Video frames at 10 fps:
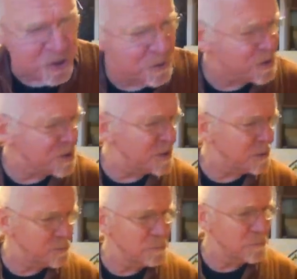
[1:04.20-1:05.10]
Tuesday,
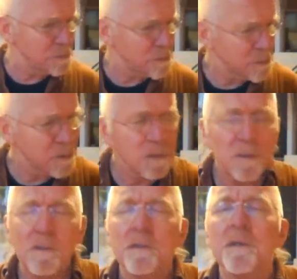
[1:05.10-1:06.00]

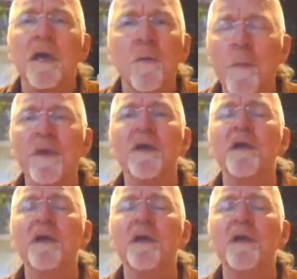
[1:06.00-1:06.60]
it will be